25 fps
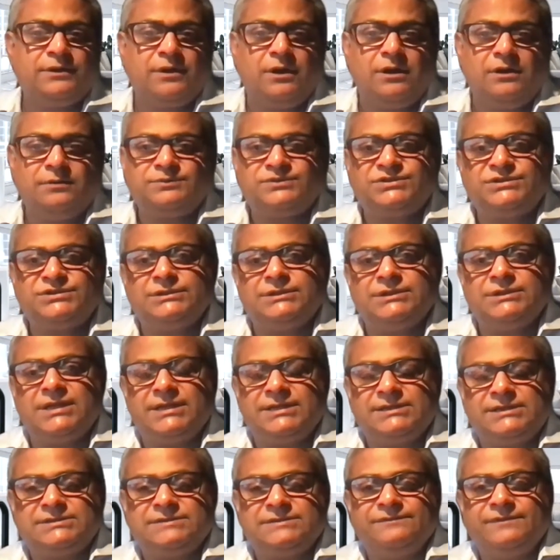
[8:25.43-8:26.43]
option that
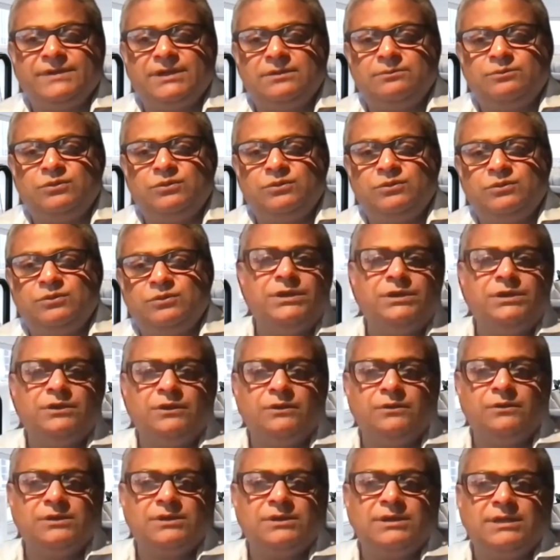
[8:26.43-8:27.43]
is available when you go
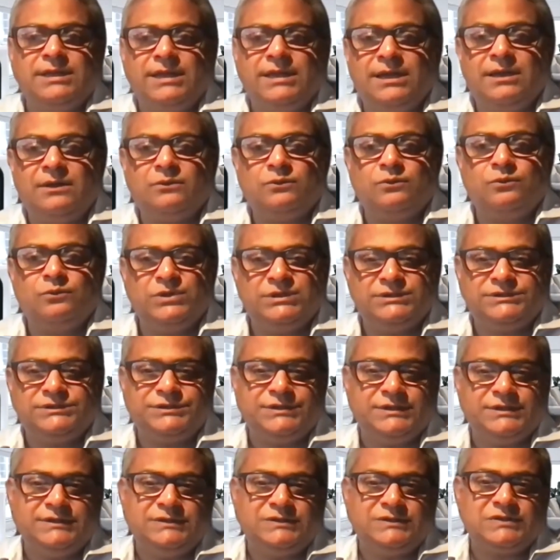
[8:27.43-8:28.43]
to the cloud, which
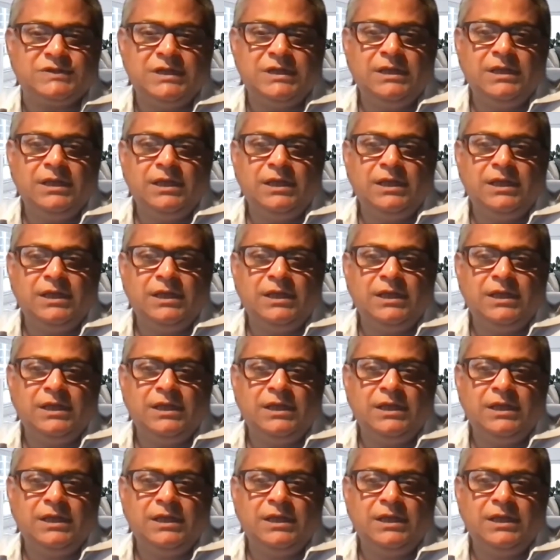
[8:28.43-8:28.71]
is